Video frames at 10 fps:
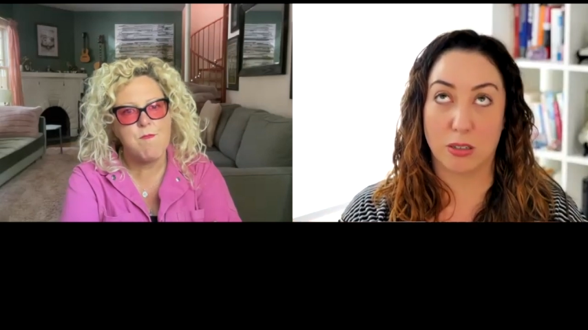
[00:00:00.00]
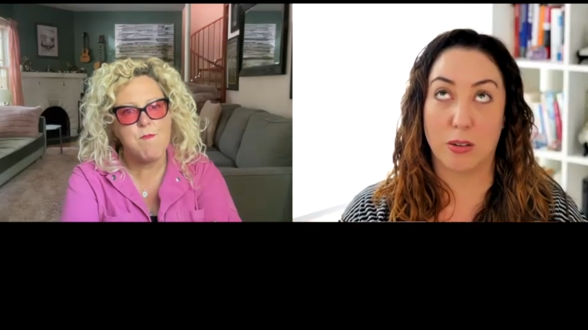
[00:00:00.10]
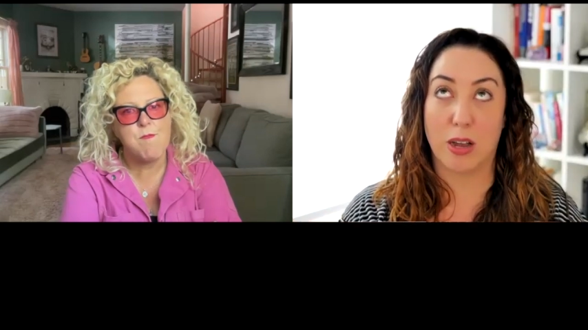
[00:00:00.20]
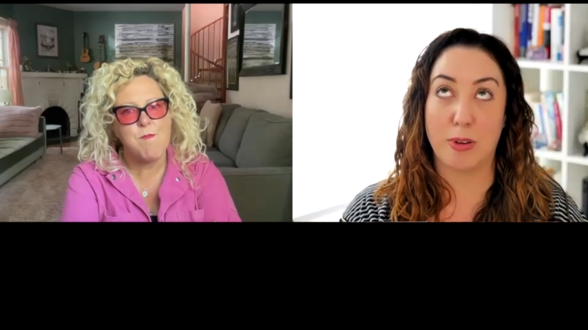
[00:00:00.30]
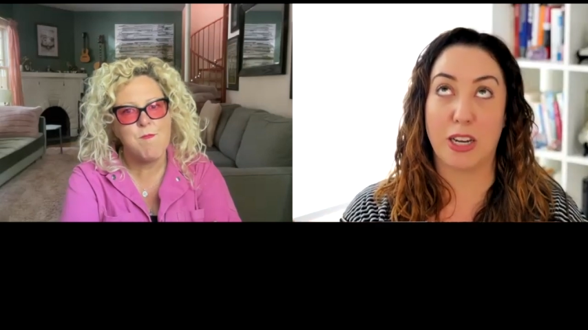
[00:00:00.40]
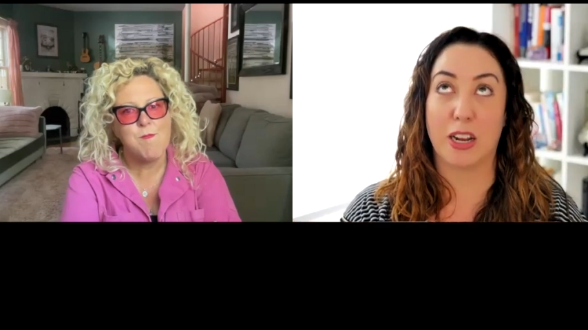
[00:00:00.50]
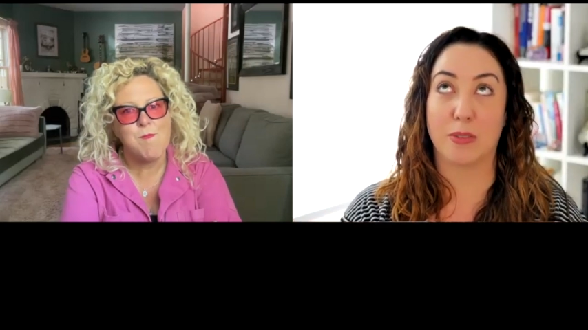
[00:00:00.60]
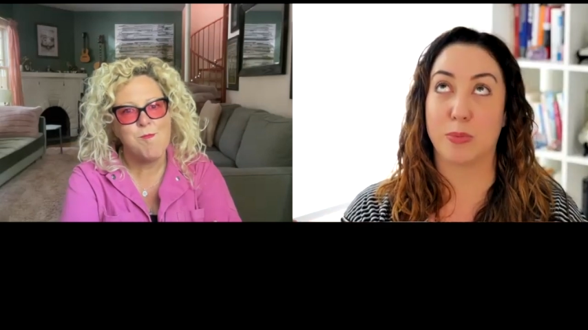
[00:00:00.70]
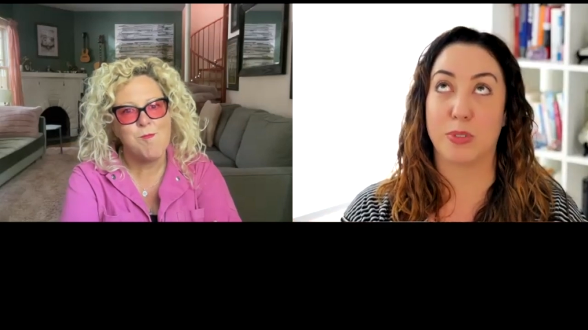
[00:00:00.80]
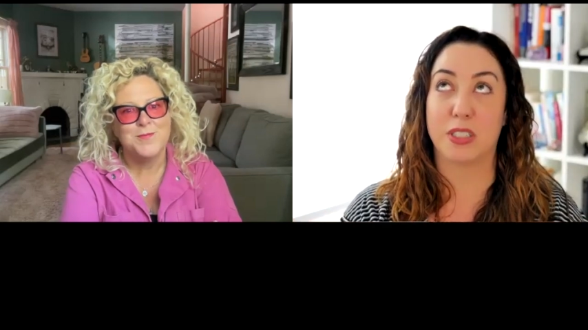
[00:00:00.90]
Speaker 1: I mean, I
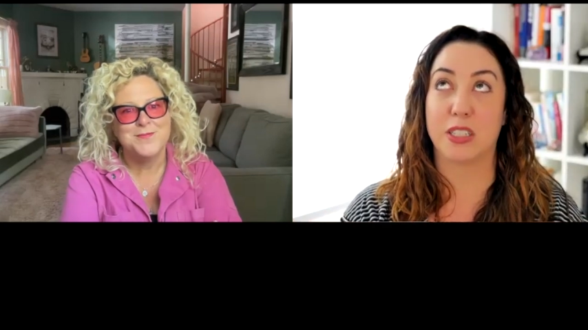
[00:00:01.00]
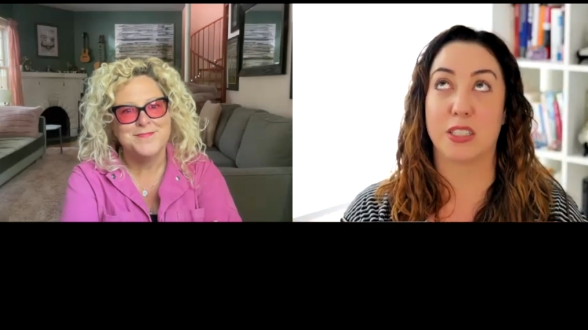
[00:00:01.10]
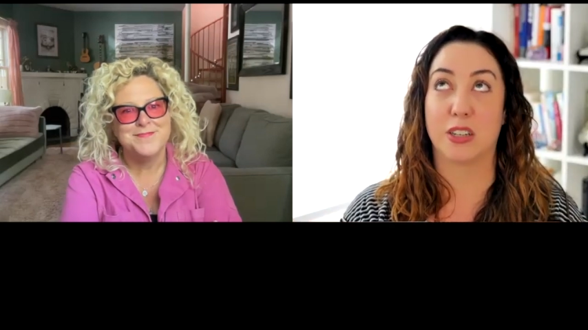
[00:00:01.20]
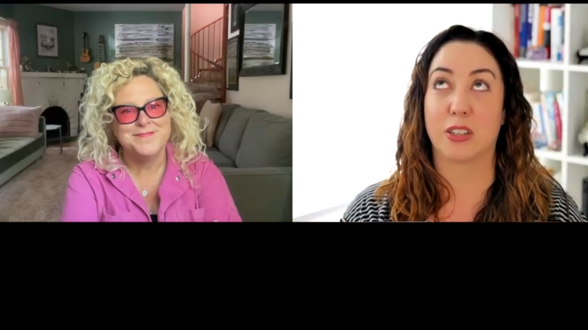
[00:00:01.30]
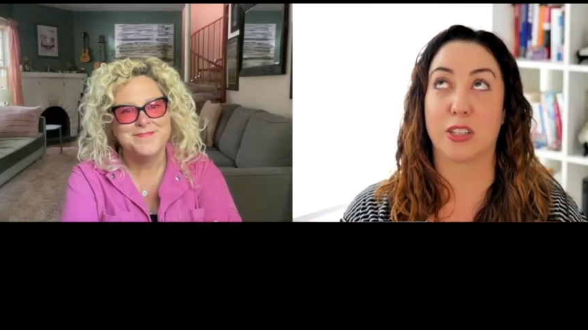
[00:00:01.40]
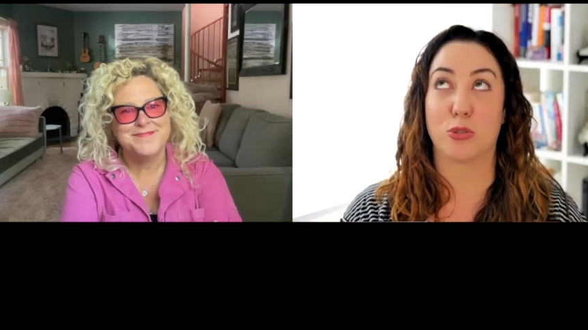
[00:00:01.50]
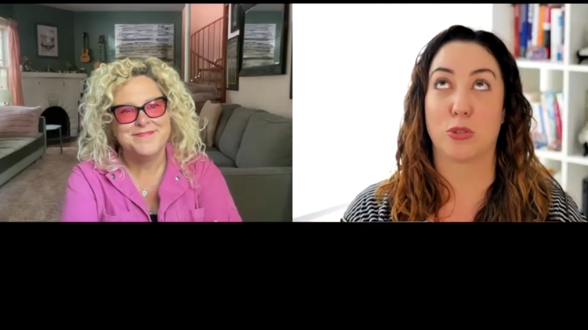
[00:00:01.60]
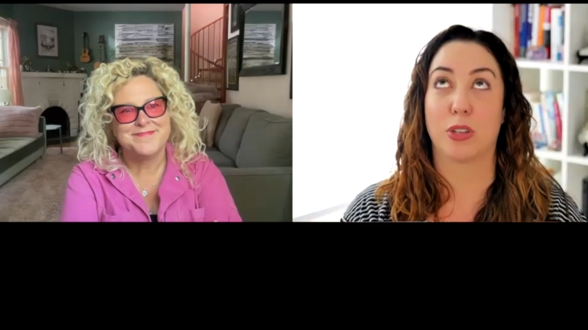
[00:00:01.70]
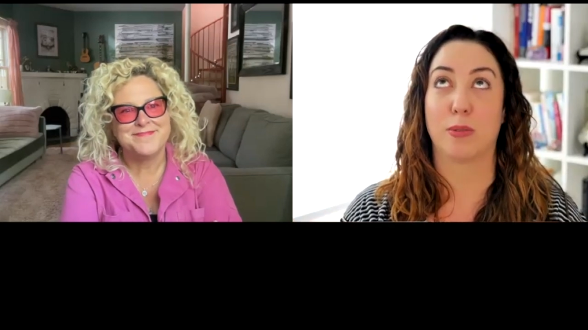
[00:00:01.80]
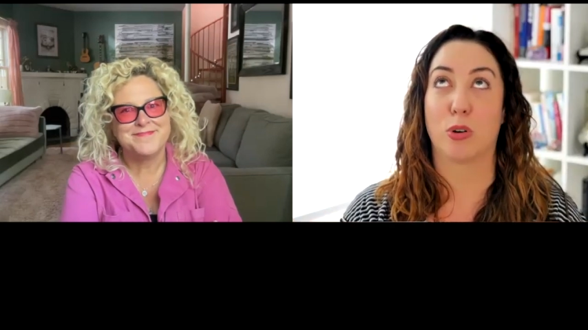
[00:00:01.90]
sincerely
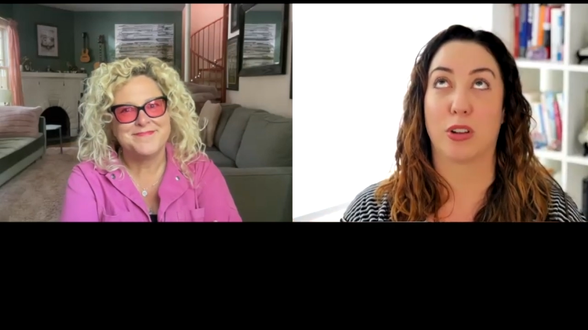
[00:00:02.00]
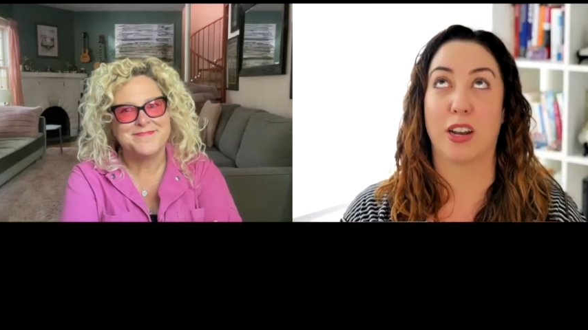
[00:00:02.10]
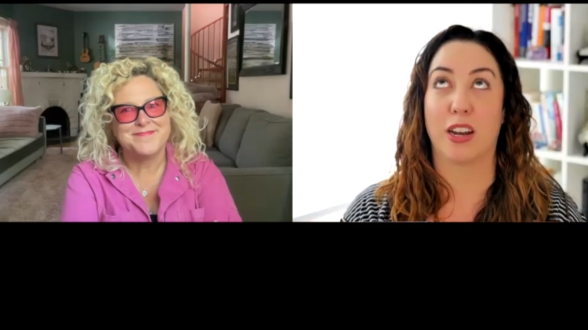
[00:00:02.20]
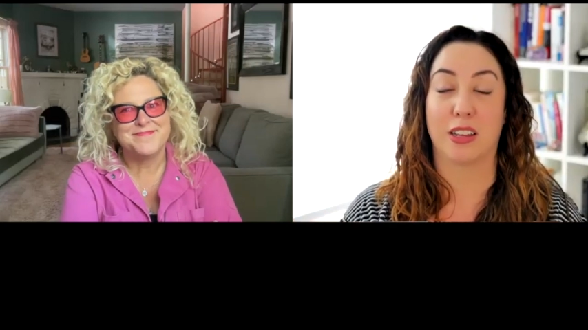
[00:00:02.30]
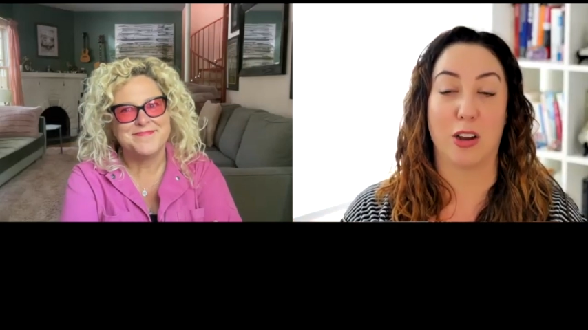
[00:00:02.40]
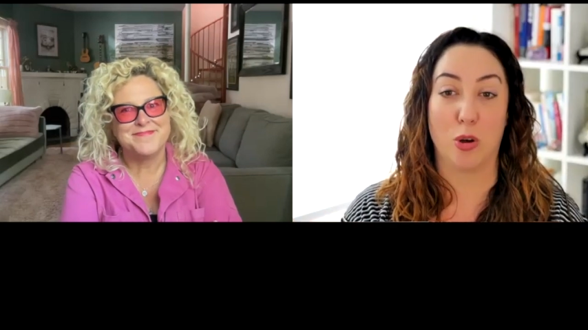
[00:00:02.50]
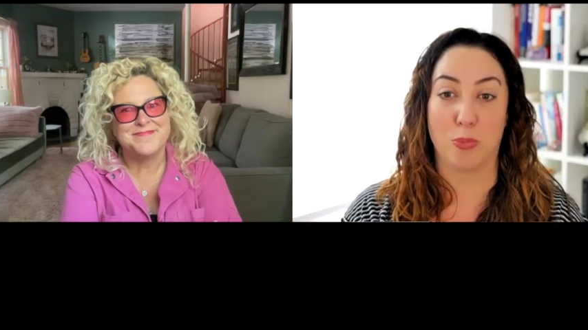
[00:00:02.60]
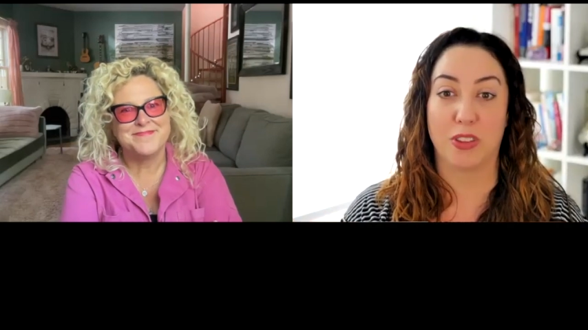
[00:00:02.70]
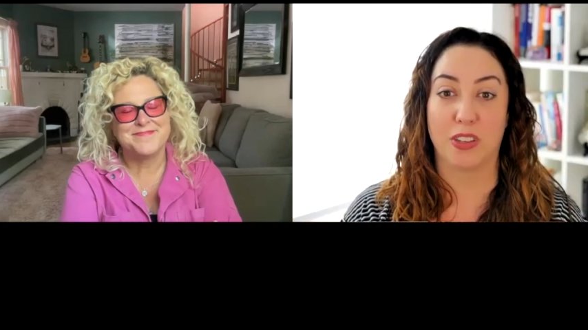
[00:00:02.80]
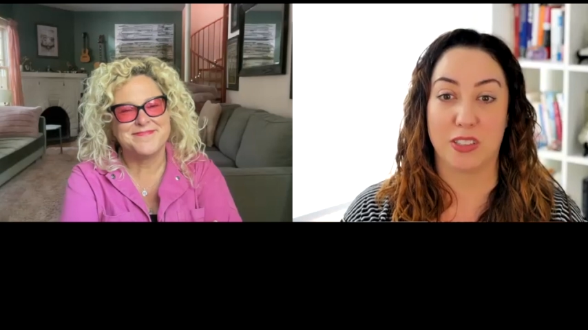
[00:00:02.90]
truly more than anything hope
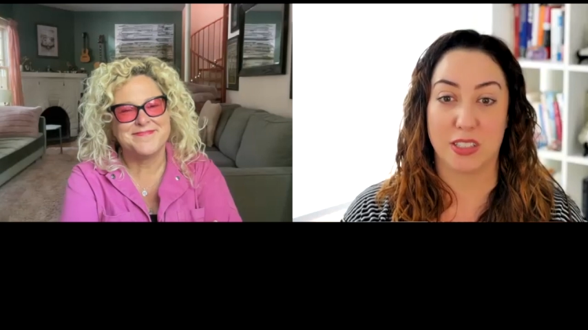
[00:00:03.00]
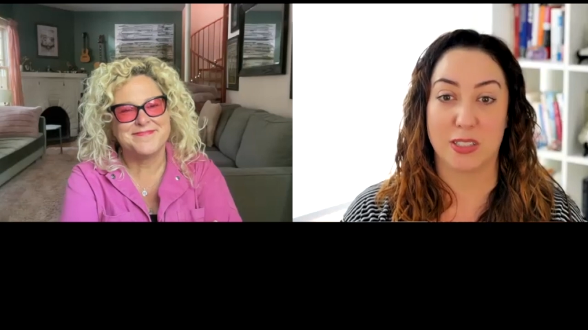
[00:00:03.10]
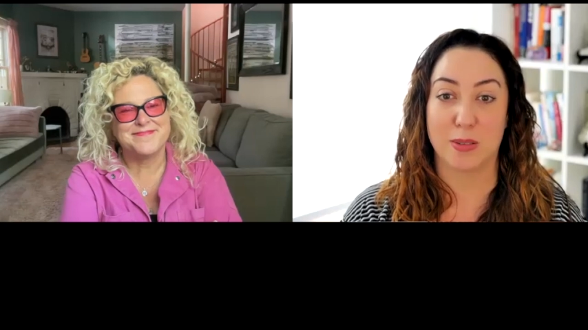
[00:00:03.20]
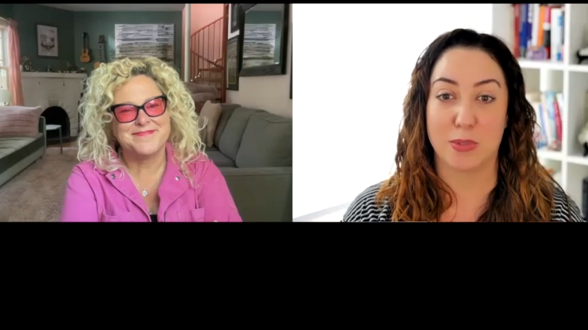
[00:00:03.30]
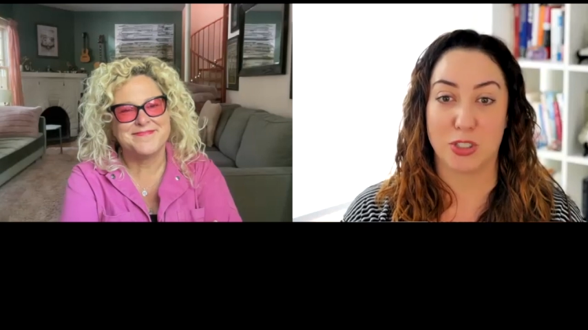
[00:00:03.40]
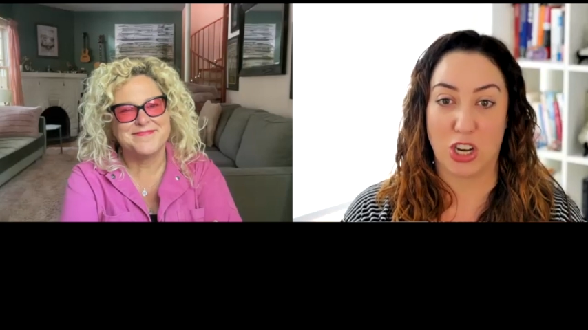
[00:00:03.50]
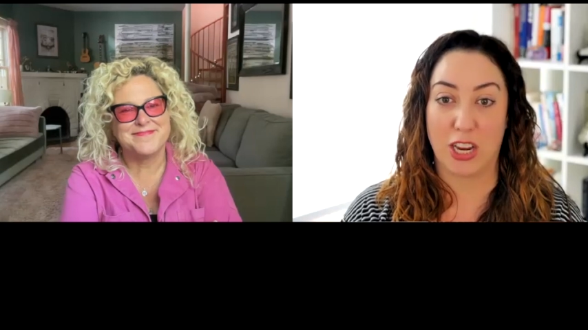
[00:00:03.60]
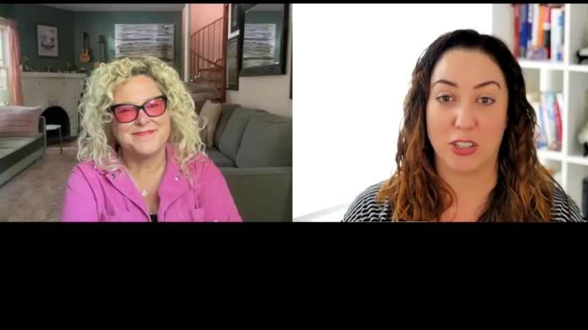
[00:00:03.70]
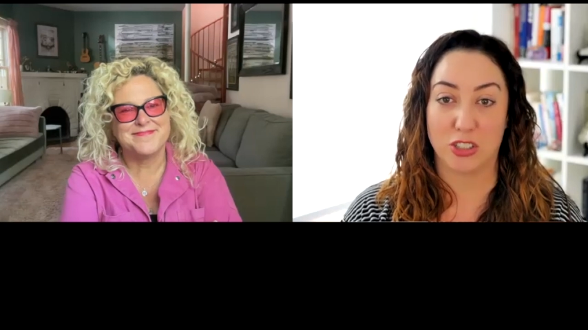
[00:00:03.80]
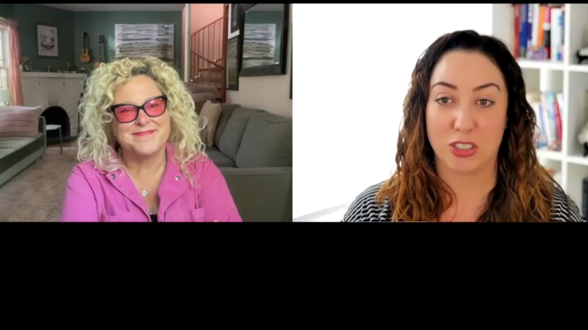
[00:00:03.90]
that these systems
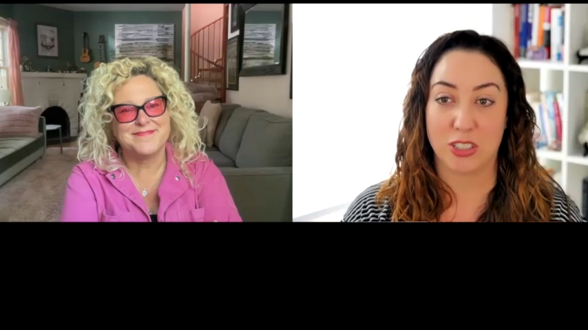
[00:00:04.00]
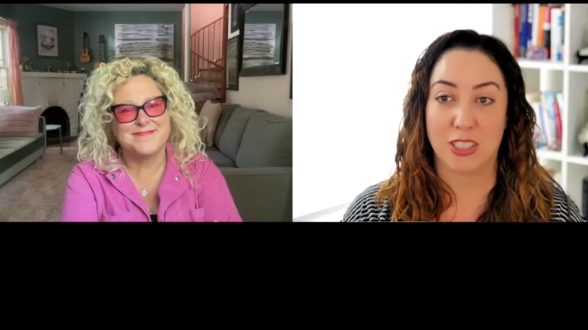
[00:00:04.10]
change.